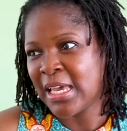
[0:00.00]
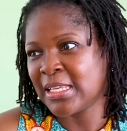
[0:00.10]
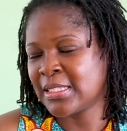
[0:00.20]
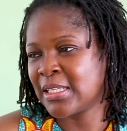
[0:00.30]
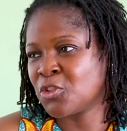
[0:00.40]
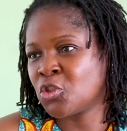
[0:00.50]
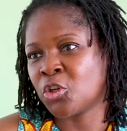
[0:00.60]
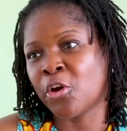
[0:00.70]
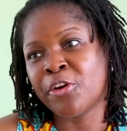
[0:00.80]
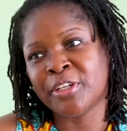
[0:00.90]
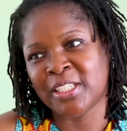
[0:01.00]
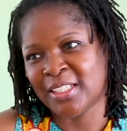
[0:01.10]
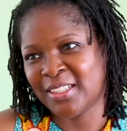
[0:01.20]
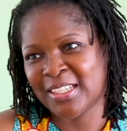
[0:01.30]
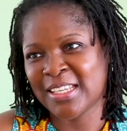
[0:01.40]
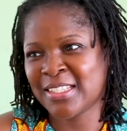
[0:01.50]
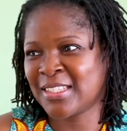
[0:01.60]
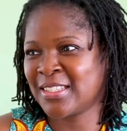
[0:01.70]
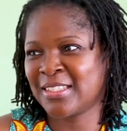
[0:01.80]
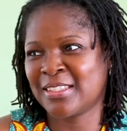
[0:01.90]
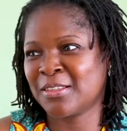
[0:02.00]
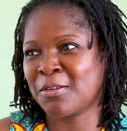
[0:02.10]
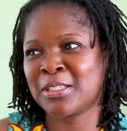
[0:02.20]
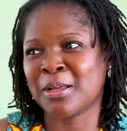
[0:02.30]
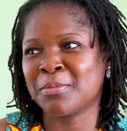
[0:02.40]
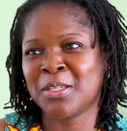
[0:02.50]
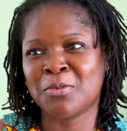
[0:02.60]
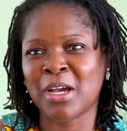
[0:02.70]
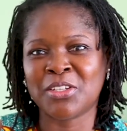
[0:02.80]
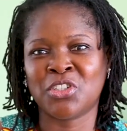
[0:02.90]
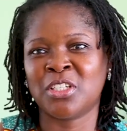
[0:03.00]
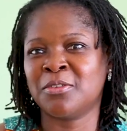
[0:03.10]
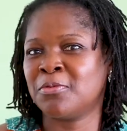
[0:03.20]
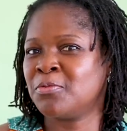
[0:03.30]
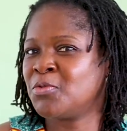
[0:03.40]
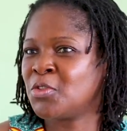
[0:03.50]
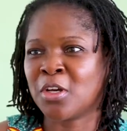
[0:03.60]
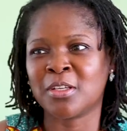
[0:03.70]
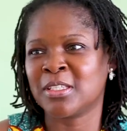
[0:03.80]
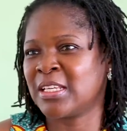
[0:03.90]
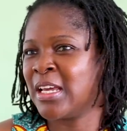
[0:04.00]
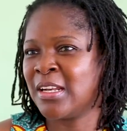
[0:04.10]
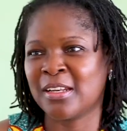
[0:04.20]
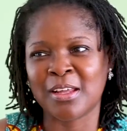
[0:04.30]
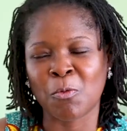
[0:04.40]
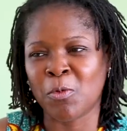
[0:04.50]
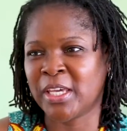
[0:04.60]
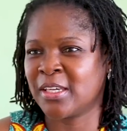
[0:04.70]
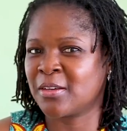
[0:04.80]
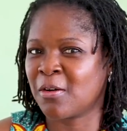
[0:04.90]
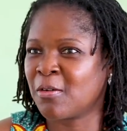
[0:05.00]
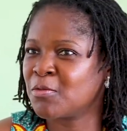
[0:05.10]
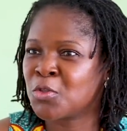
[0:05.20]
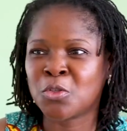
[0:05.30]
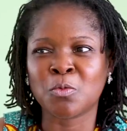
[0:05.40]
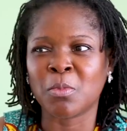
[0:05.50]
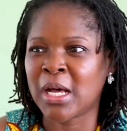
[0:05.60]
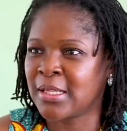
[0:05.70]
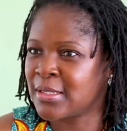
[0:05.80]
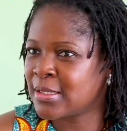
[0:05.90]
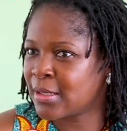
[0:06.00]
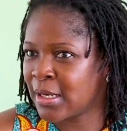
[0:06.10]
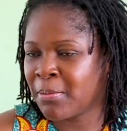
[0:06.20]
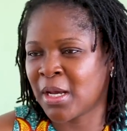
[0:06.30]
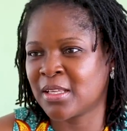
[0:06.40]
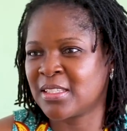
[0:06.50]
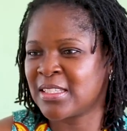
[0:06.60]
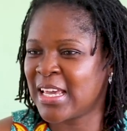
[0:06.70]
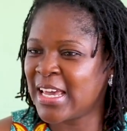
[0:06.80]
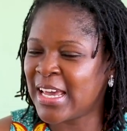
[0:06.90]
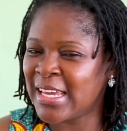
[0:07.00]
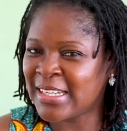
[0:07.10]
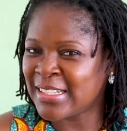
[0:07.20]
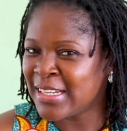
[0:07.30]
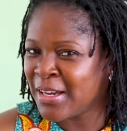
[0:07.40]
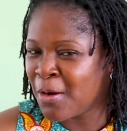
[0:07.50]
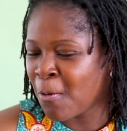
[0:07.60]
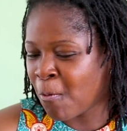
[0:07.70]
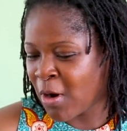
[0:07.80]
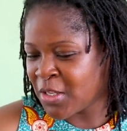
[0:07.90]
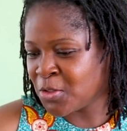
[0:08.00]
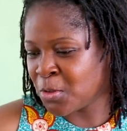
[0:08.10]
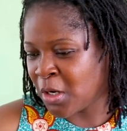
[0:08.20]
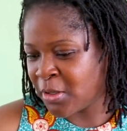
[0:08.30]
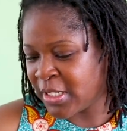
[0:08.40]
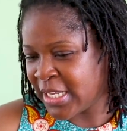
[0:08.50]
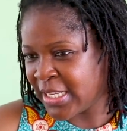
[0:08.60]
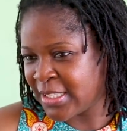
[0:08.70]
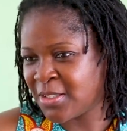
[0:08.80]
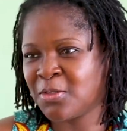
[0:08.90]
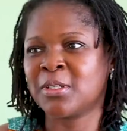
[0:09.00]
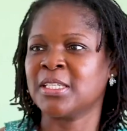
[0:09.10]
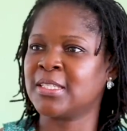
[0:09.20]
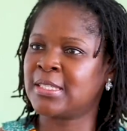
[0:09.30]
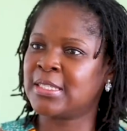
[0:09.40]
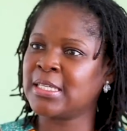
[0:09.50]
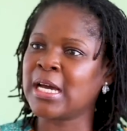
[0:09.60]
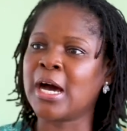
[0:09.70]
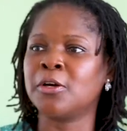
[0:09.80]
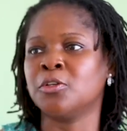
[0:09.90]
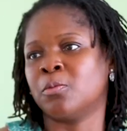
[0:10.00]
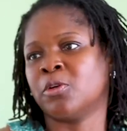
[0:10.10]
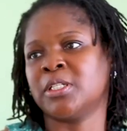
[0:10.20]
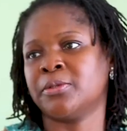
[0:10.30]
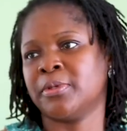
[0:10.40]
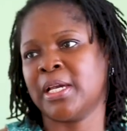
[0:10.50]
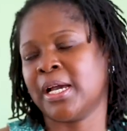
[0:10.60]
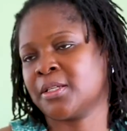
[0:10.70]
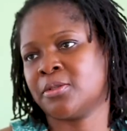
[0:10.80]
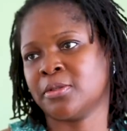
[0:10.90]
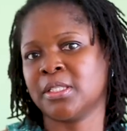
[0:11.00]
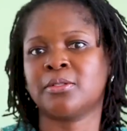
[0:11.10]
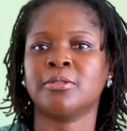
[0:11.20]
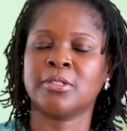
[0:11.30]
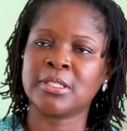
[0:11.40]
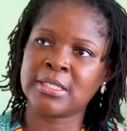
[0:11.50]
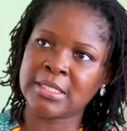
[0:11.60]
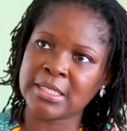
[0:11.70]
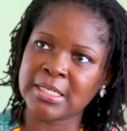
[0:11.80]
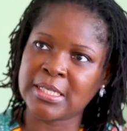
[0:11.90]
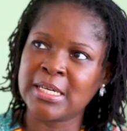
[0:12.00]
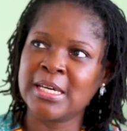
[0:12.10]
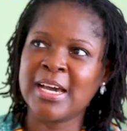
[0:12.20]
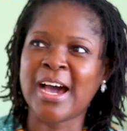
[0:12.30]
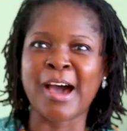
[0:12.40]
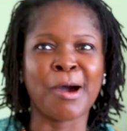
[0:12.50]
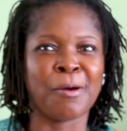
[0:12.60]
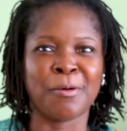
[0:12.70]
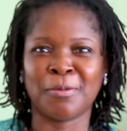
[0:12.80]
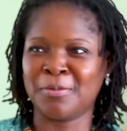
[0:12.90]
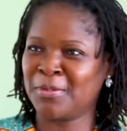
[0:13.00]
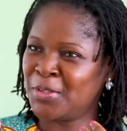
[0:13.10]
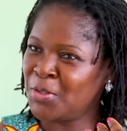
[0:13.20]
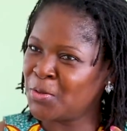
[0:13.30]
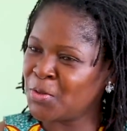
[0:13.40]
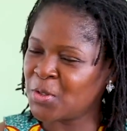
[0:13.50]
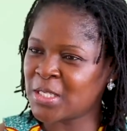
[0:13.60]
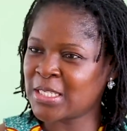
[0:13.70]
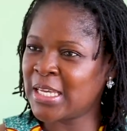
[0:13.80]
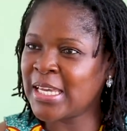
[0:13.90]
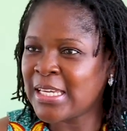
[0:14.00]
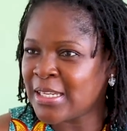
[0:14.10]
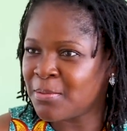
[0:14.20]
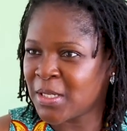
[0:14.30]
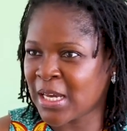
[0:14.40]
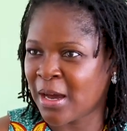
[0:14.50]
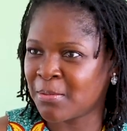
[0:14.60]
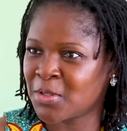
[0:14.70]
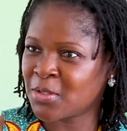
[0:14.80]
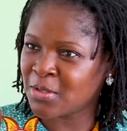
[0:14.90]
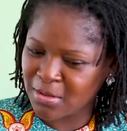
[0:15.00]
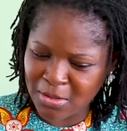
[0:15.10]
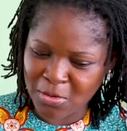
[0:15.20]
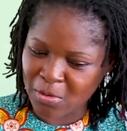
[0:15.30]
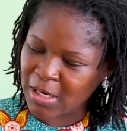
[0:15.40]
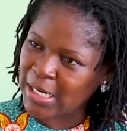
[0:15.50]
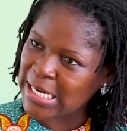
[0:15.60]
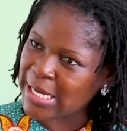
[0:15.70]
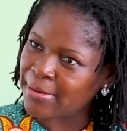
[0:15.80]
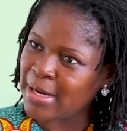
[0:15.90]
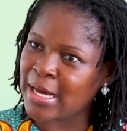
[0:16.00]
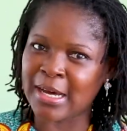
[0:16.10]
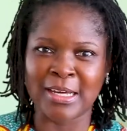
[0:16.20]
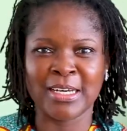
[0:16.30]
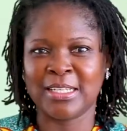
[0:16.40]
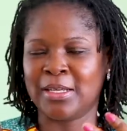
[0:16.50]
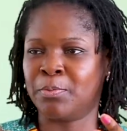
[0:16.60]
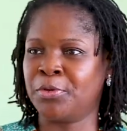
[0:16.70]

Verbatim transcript: it's a journey. It's not something you achieve just in a week, two months, three months. And once you're on it, you can see how your body reacts to it. You just see how, you know, your skin becomes, you know, clearer, the